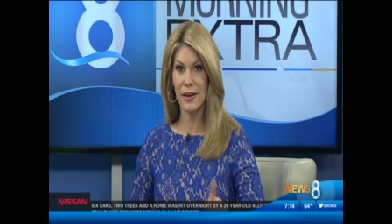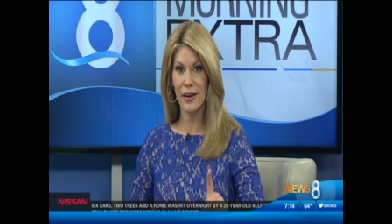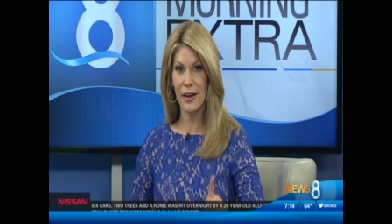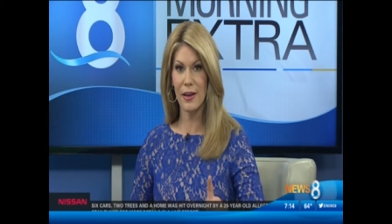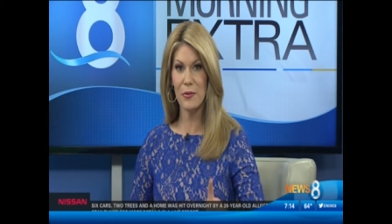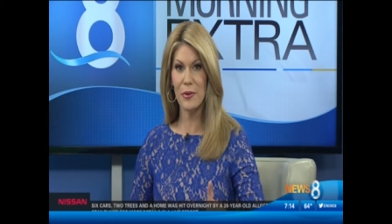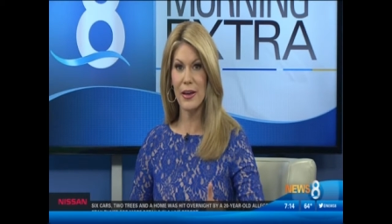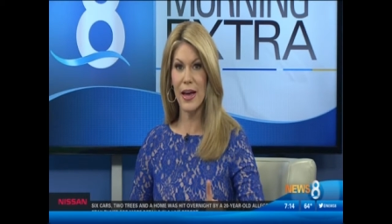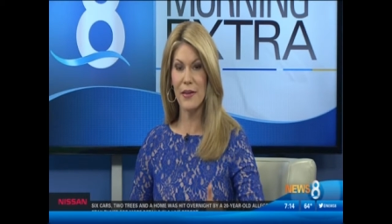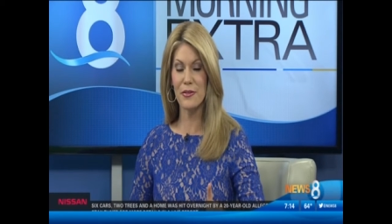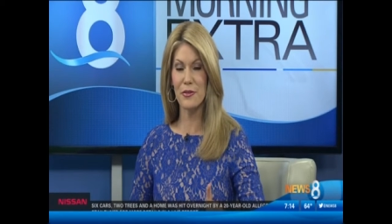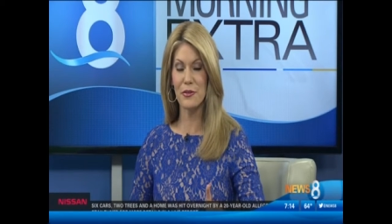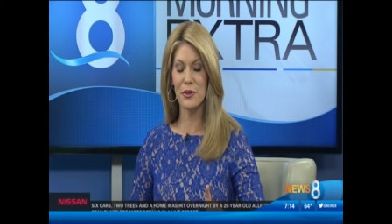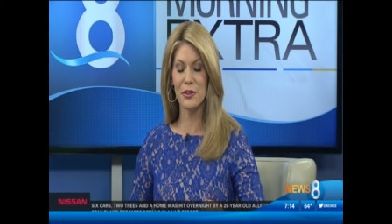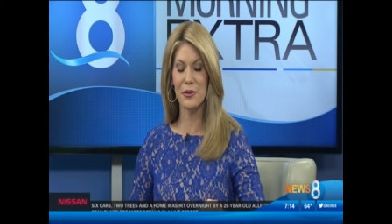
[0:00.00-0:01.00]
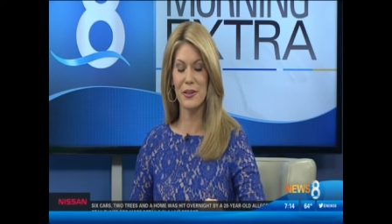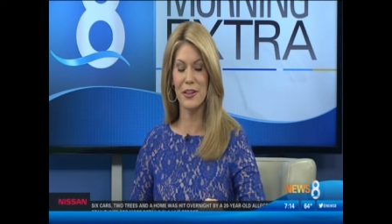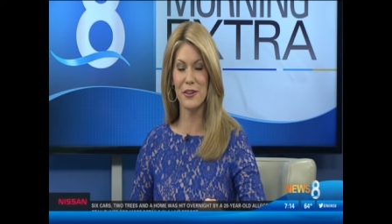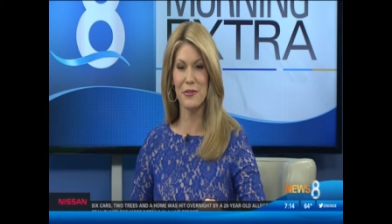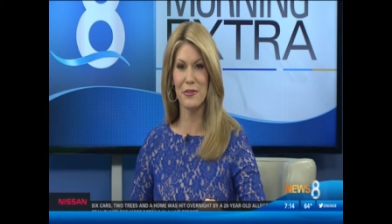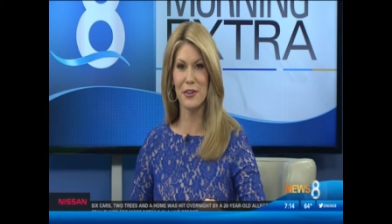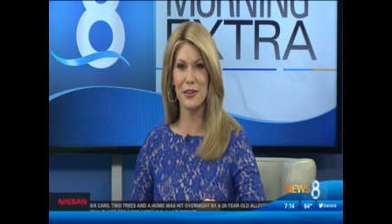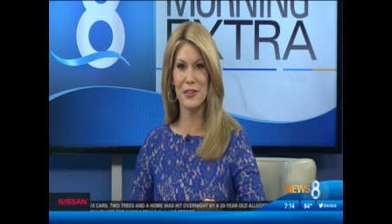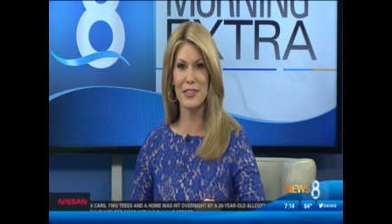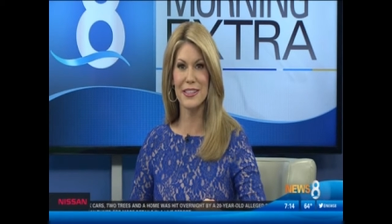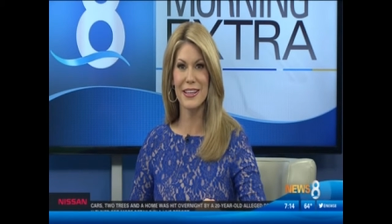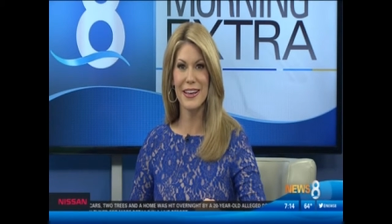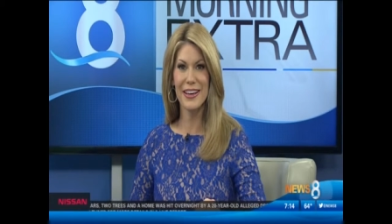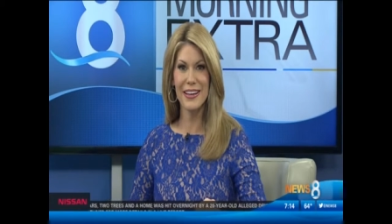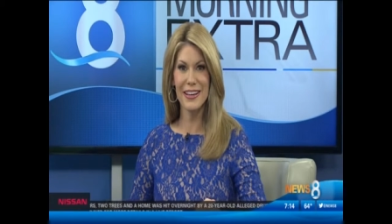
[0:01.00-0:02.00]
hey, we have it for you here first.
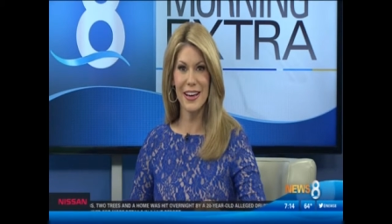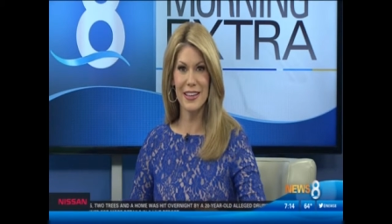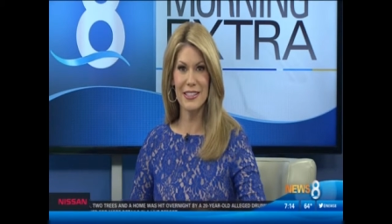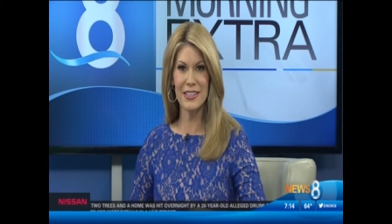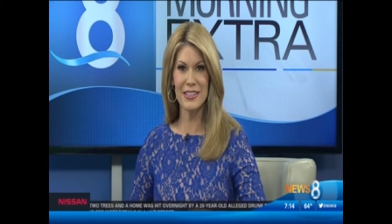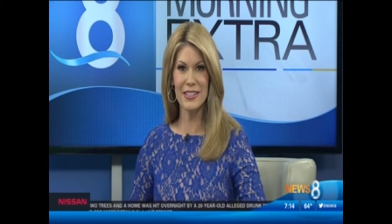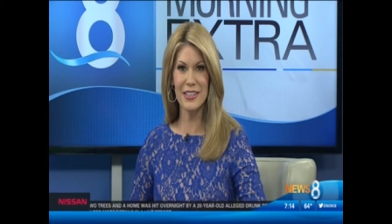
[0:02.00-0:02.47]
Constance